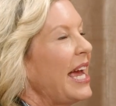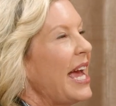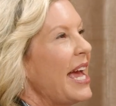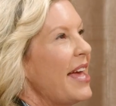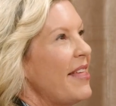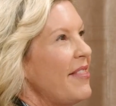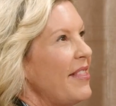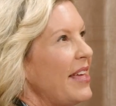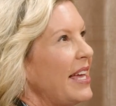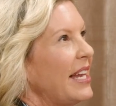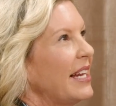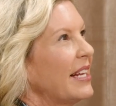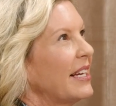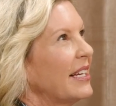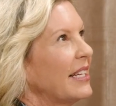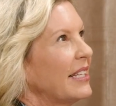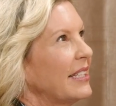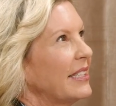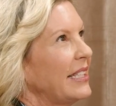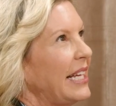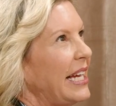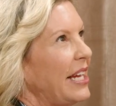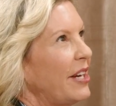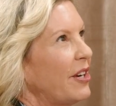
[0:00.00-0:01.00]
And then
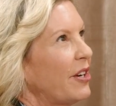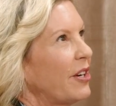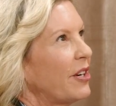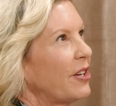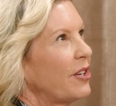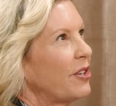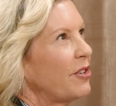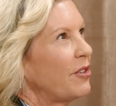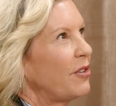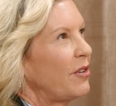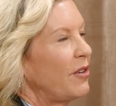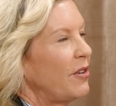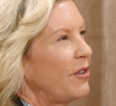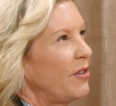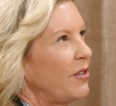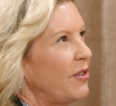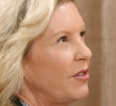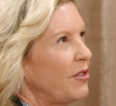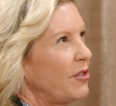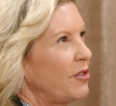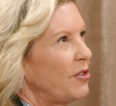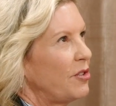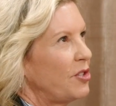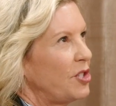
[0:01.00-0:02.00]
later,
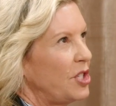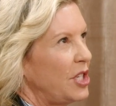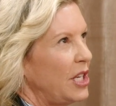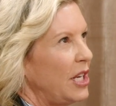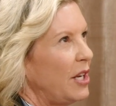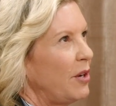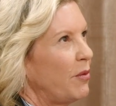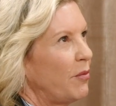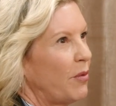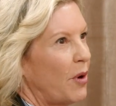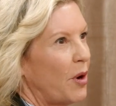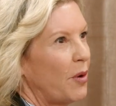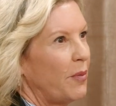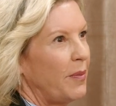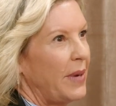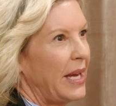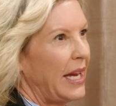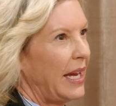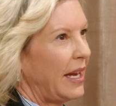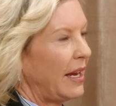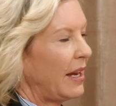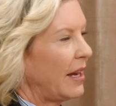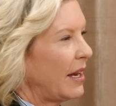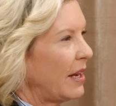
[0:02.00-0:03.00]
she wrote
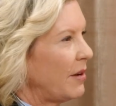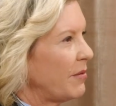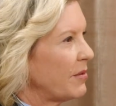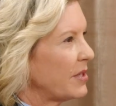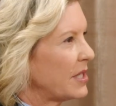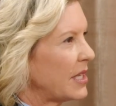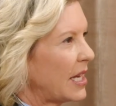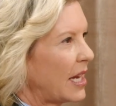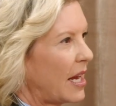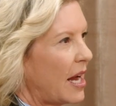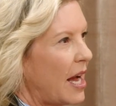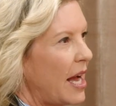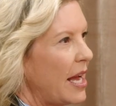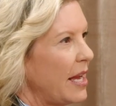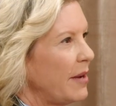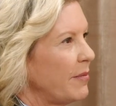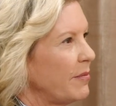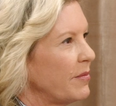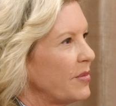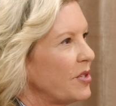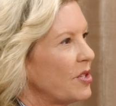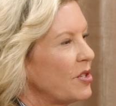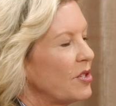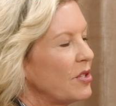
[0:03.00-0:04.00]
me and was like, "I
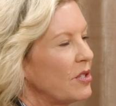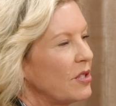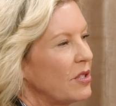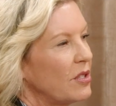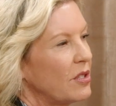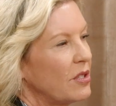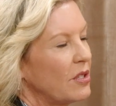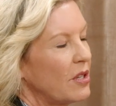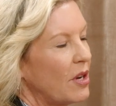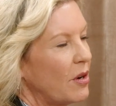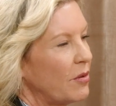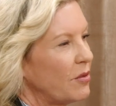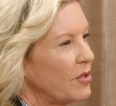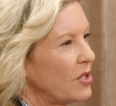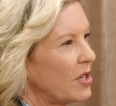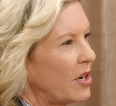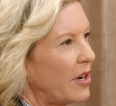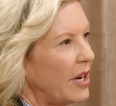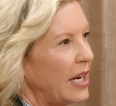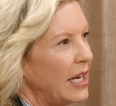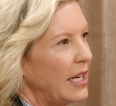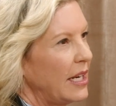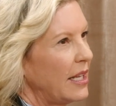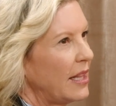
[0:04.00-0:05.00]
am so
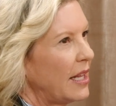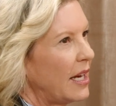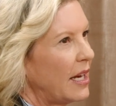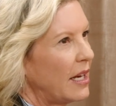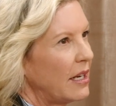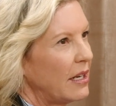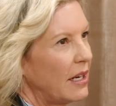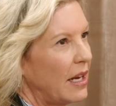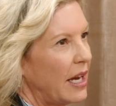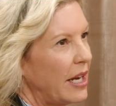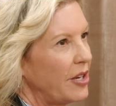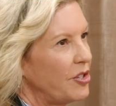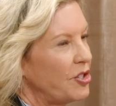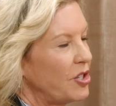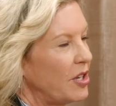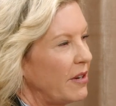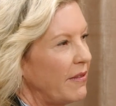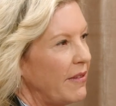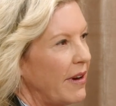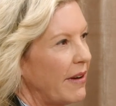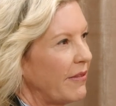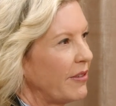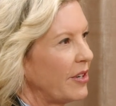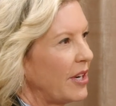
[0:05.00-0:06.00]
sorry I did that. I should have
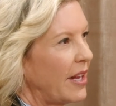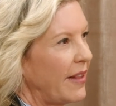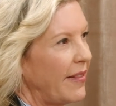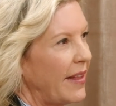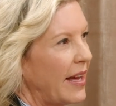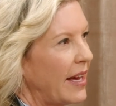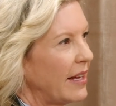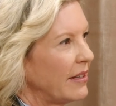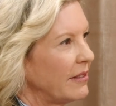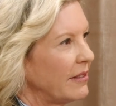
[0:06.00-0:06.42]
never done that.